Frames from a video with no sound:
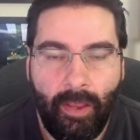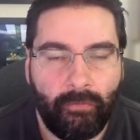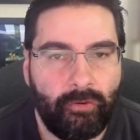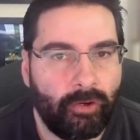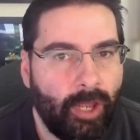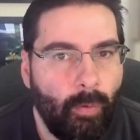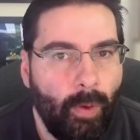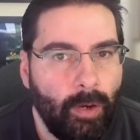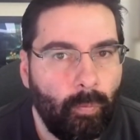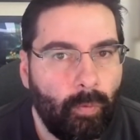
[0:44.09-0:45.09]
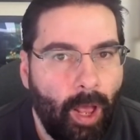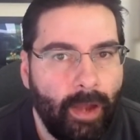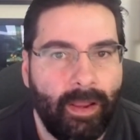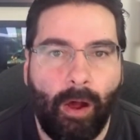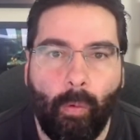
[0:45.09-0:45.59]
So you're going to want to
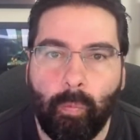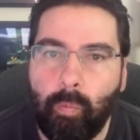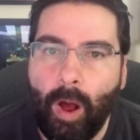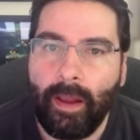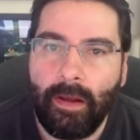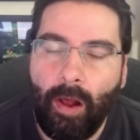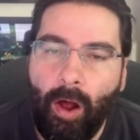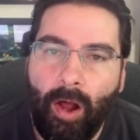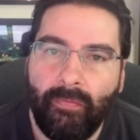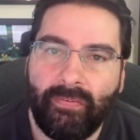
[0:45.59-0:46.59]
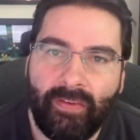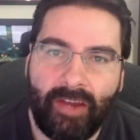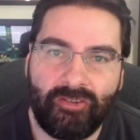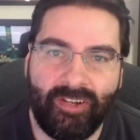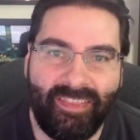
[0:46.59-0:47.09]
run a one-off
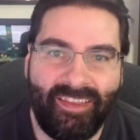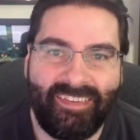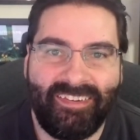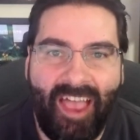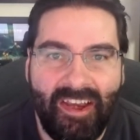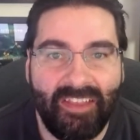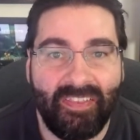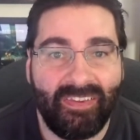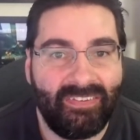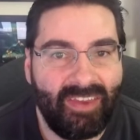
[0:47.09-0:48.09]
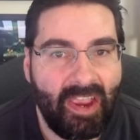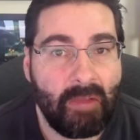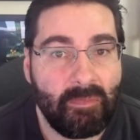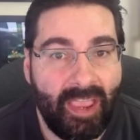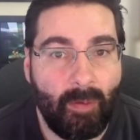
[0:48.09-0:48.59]
session that's set in the
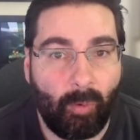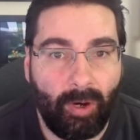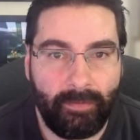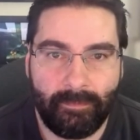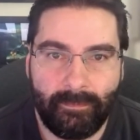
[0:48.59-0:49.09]
same game world.